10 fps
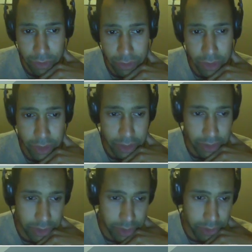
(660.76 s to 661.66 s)
tree
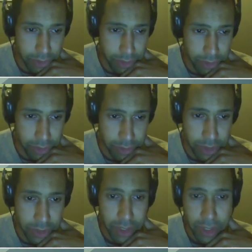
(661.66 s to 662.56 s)
and that other
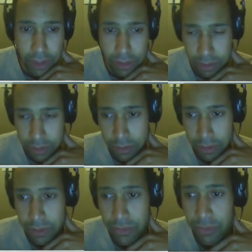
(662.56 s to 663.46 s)
tree, is the
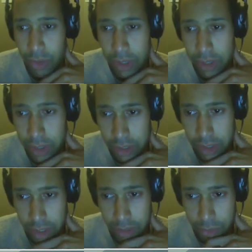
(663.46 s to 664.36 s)
distance of one
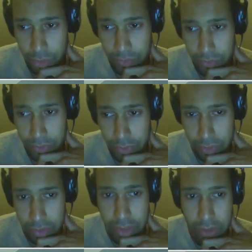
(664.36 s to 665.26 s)
NNI move,
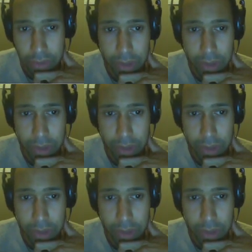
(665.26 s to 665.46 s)
right?